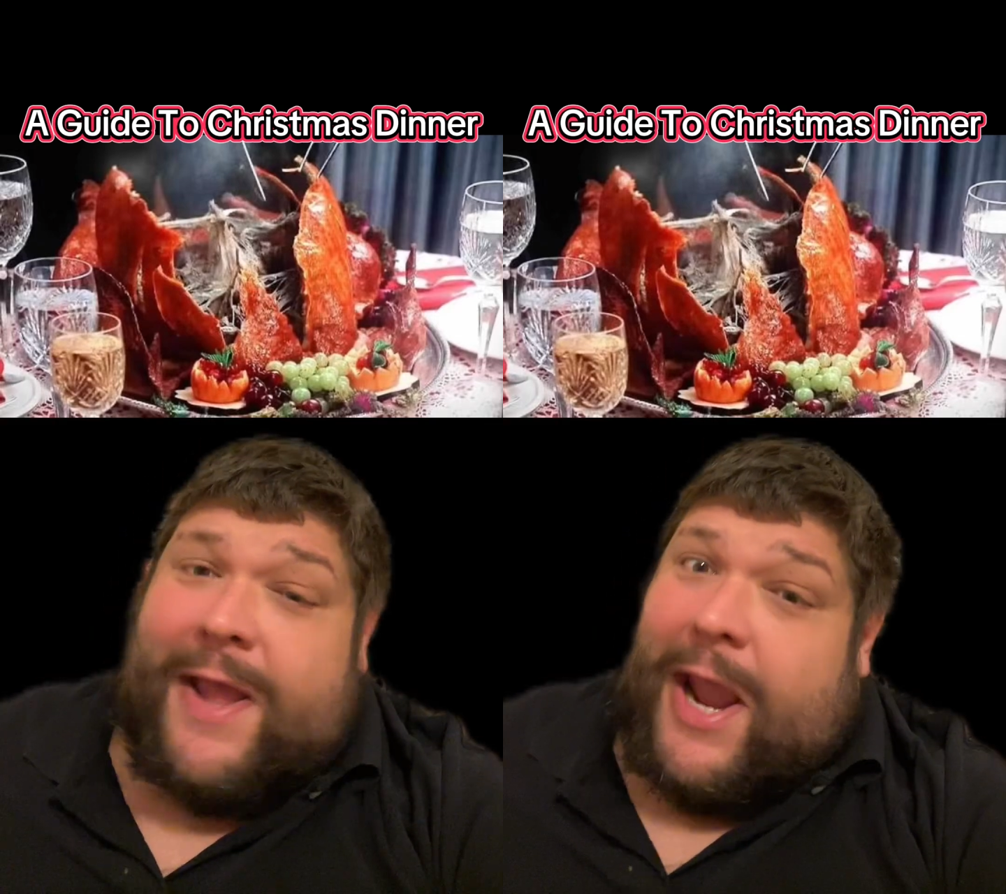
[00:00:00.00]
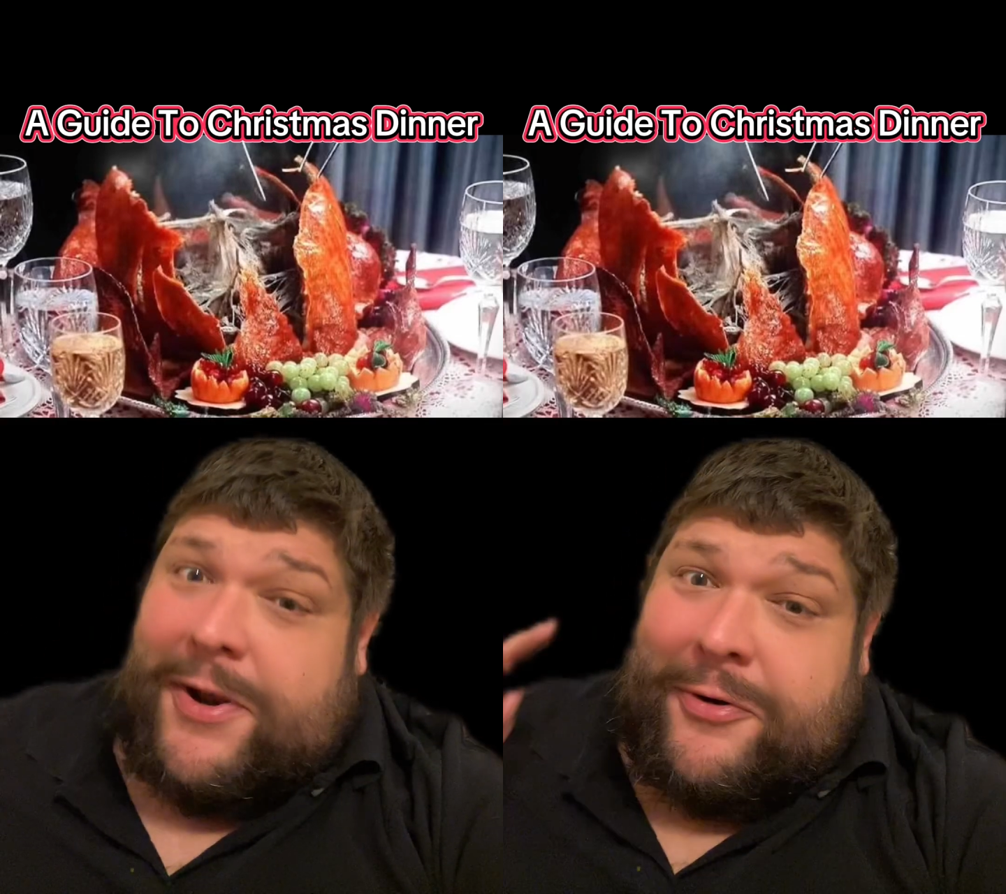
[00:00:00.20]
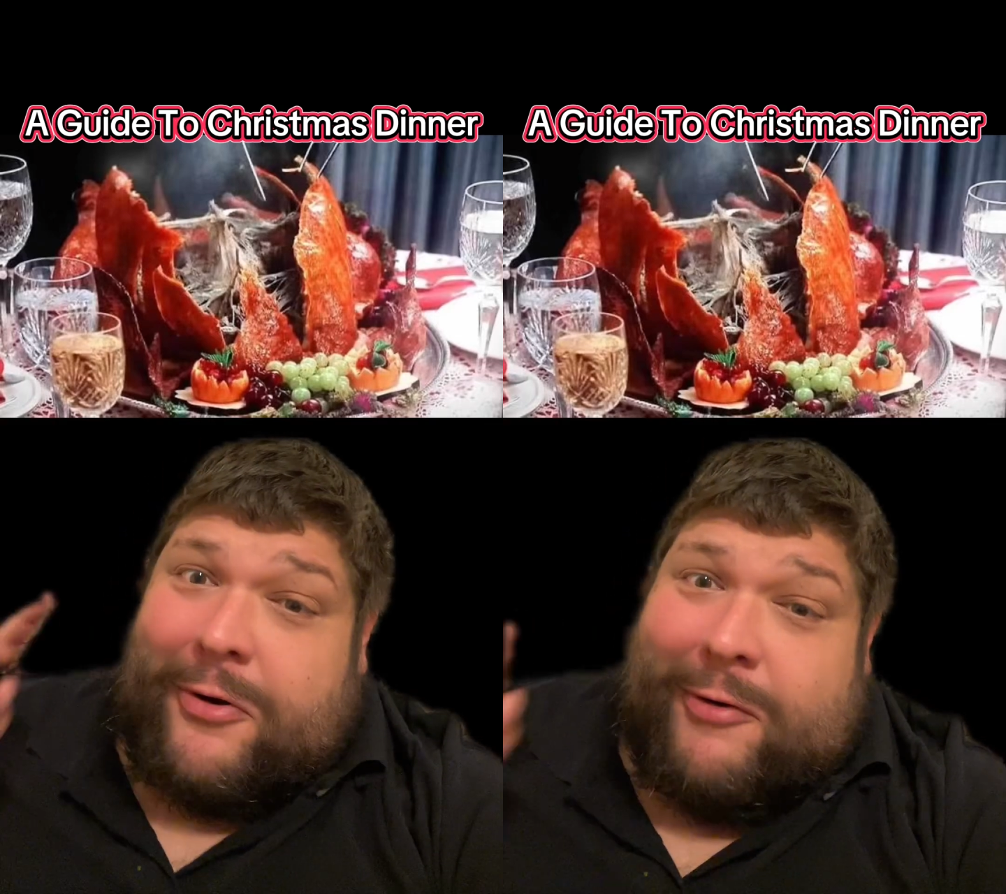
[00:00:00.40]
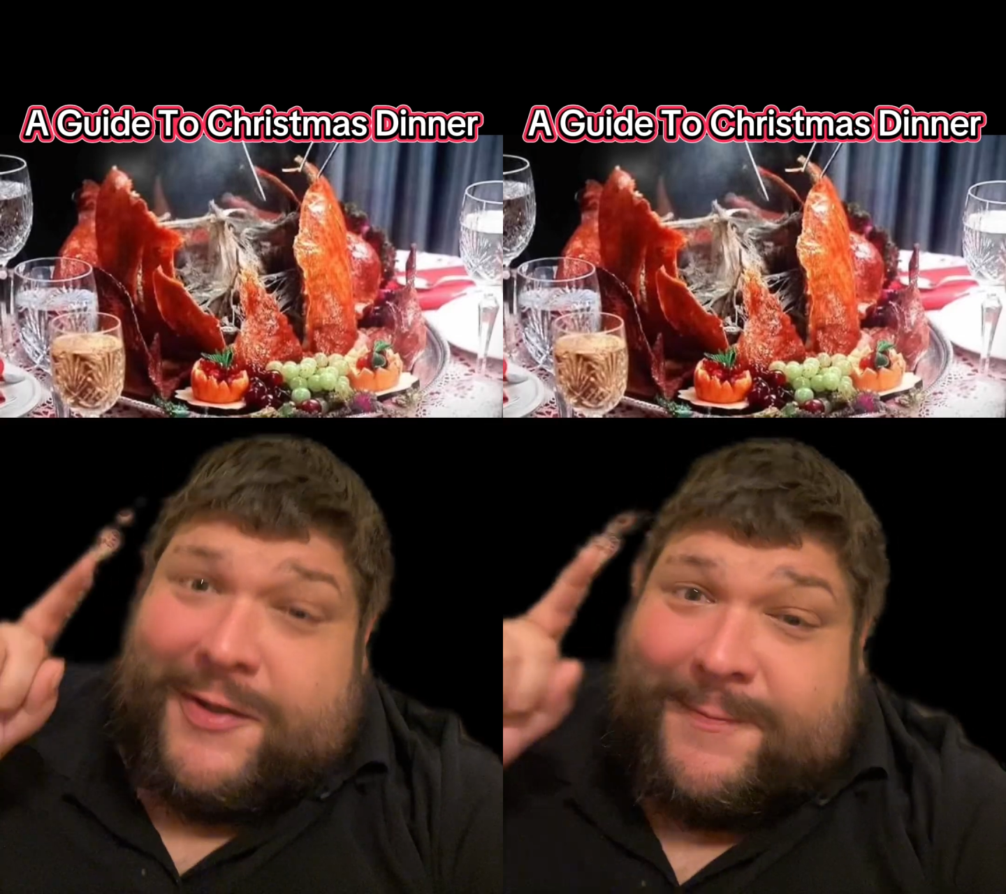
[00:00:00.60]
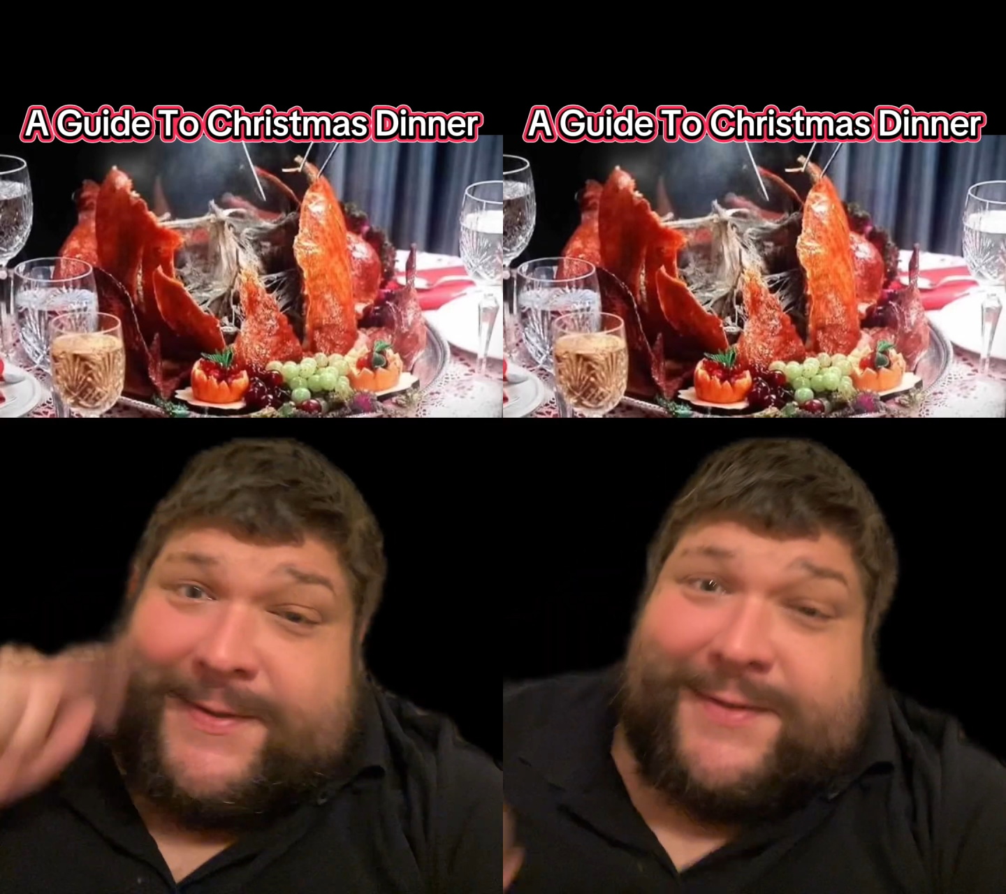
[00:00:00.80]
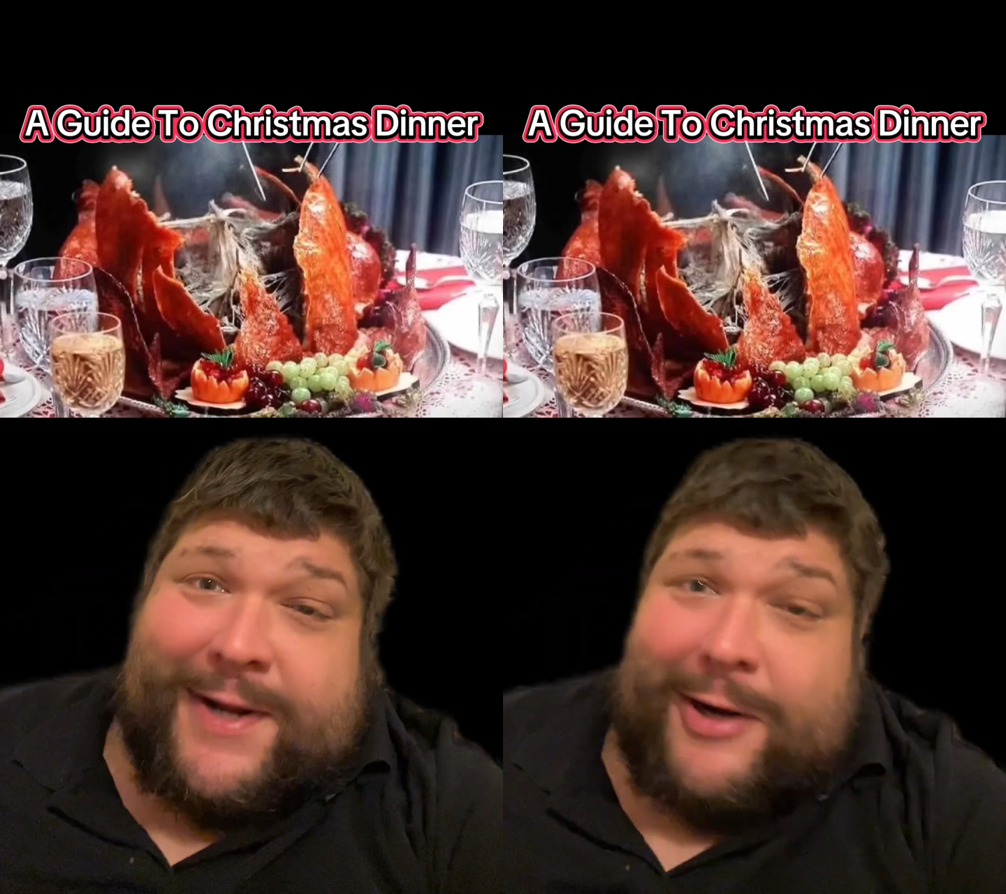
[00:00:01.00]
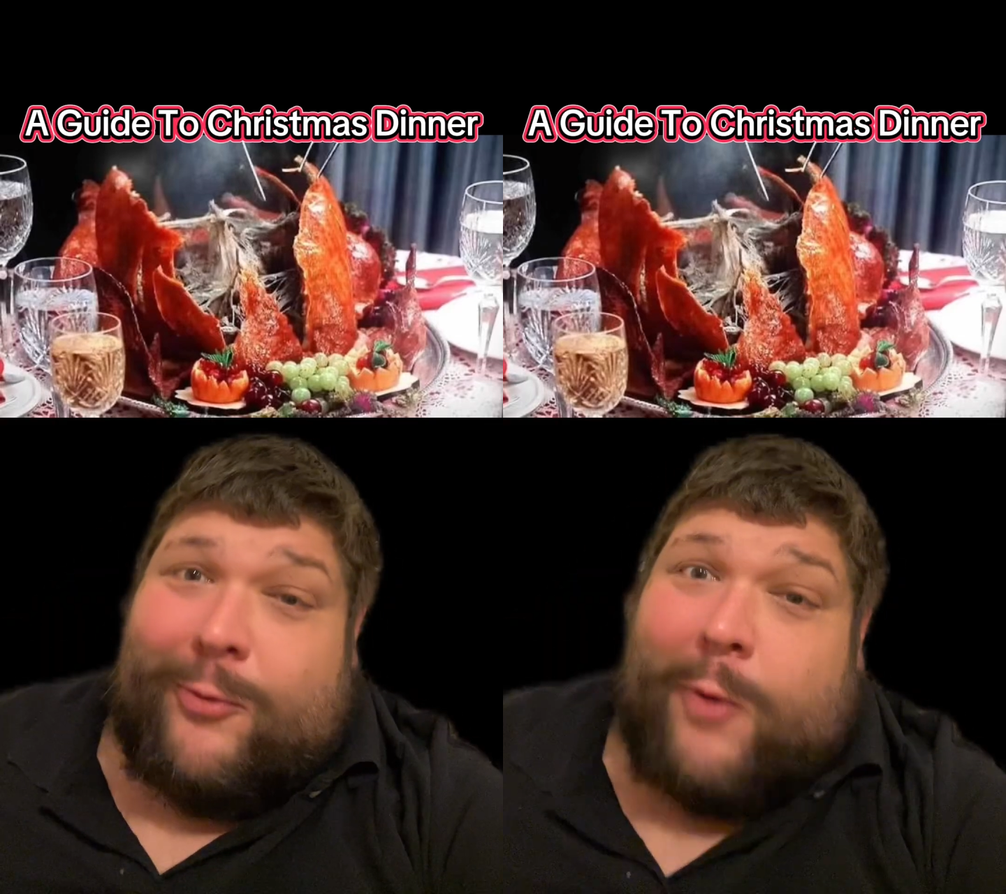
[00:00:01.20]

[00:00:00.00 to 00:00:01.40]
and your Christmas dinner